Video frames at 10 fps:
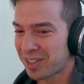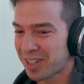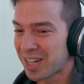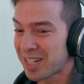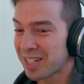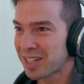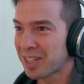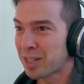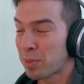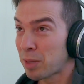idea
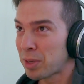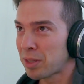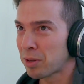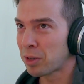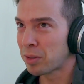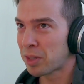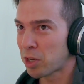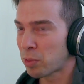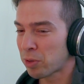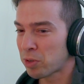that maybe they know
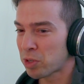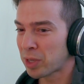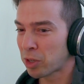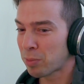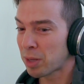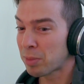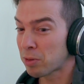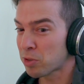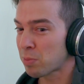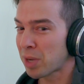what they're doing, or maybe
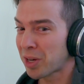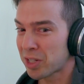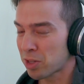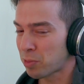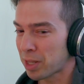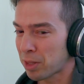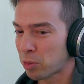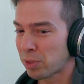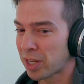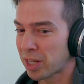there's some merit to the way that they're
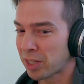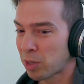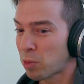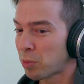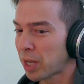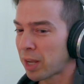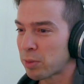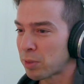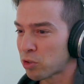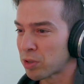playing. Like what would have to
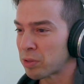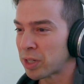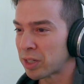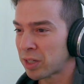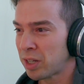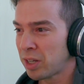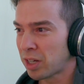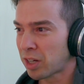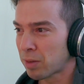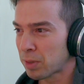be true, and kind of